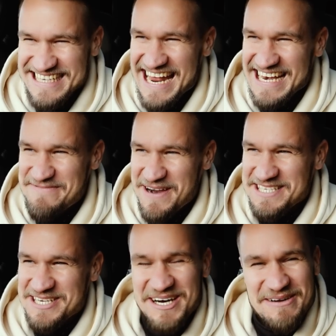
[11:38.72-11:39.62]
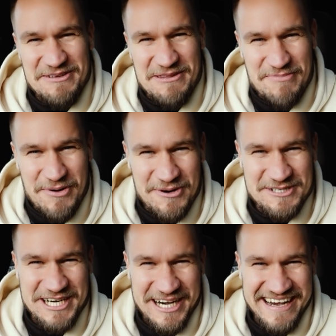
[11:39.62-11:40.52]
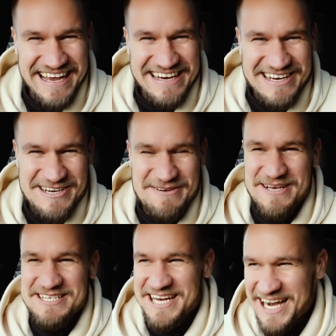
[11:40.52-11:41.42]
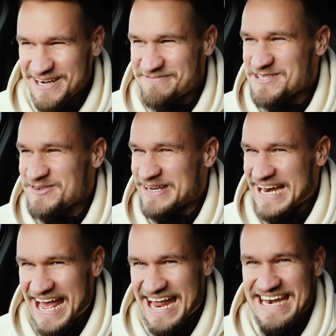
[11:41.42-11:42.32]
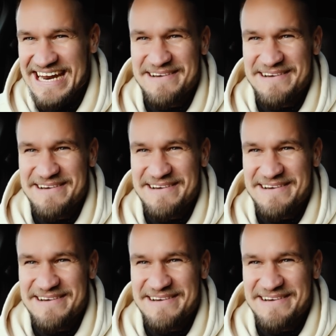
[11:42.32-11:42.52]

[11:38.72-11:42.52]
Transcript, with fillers: Sadly, my time with the Porsche Cayenne Coupe has come to an end.